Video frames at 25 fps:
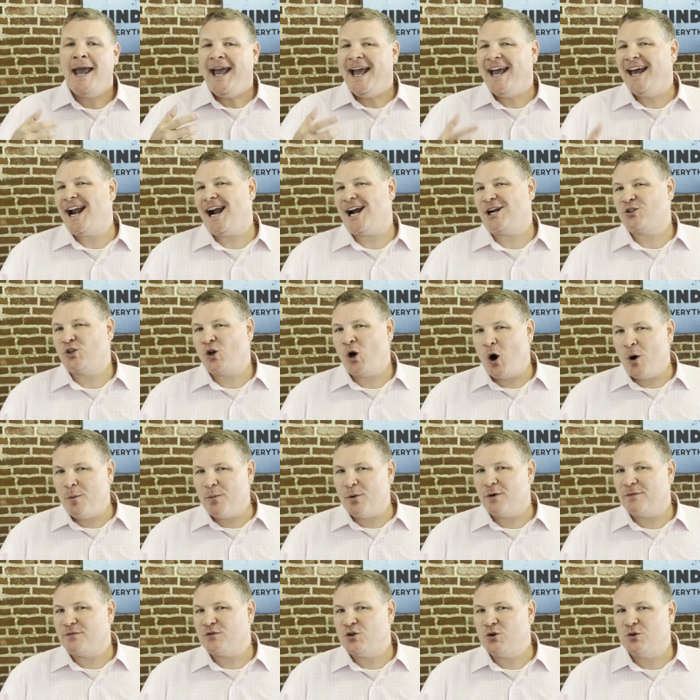In
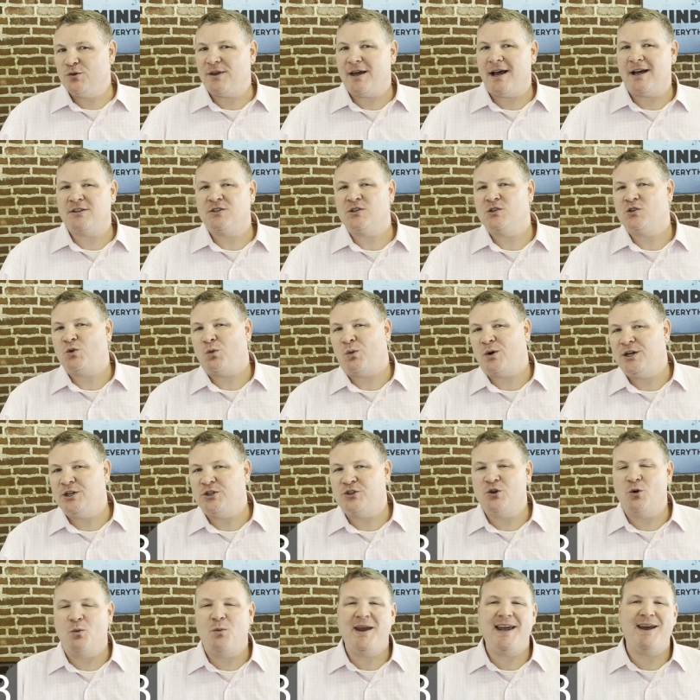October of
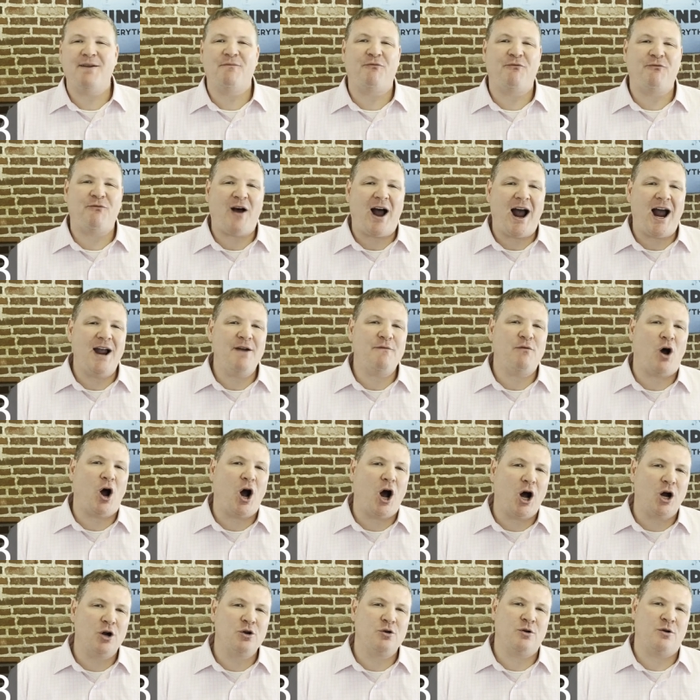2022, we had
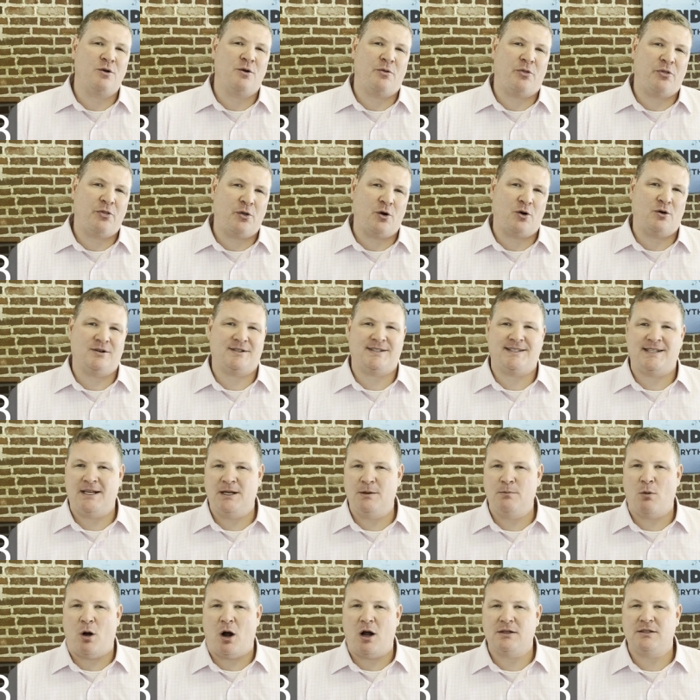
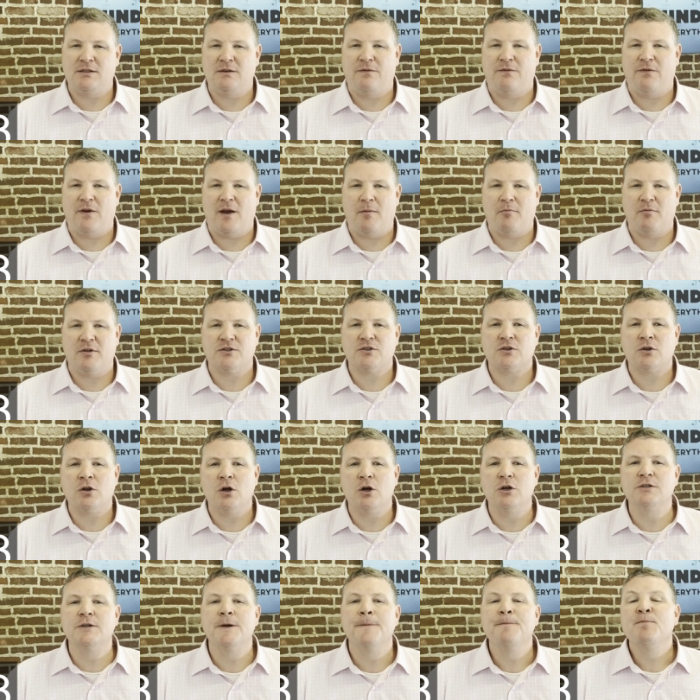513 multifamily families
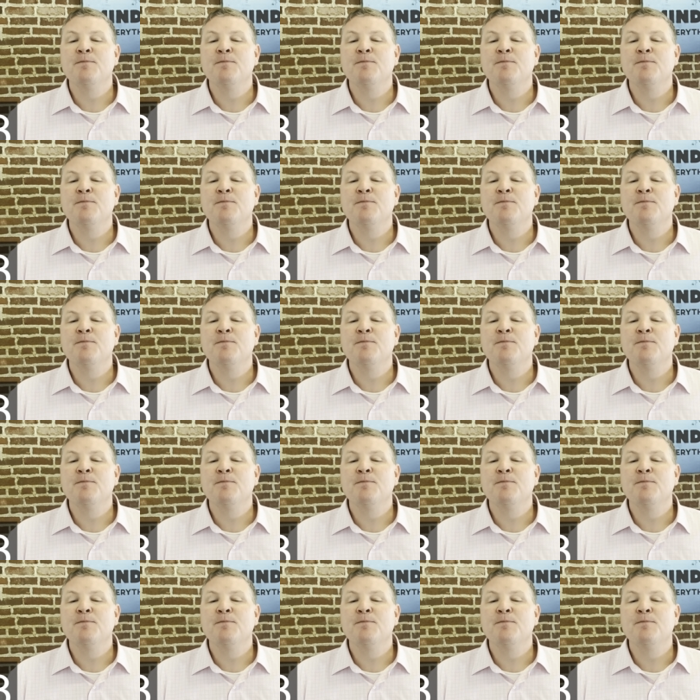closed